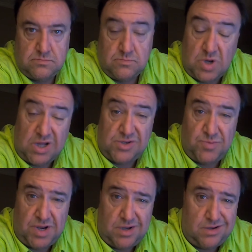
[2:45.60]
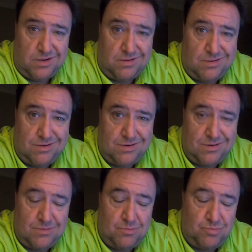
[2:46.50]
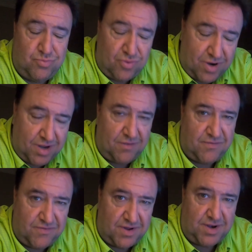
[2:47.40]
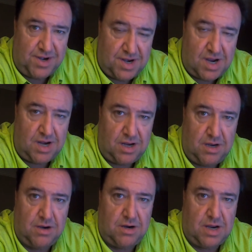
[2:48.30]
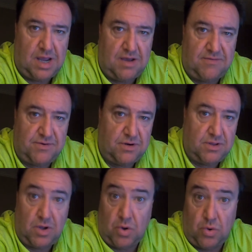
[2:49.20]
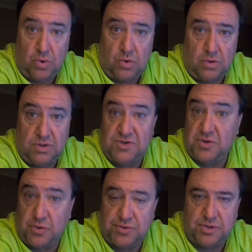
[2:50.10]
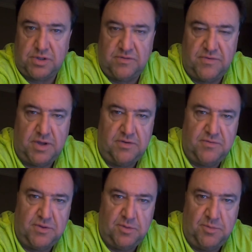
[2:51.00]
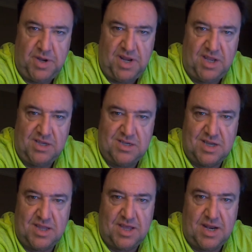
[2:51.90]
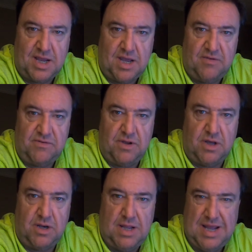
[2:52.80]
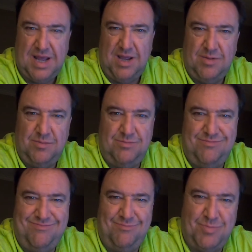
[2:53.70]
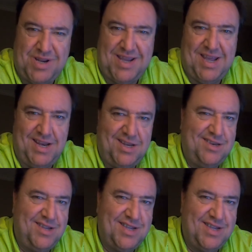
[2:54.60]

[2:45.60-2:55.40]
Well, it's been a pretty fun night here after the whole social event for the meetings that I've done. But again, it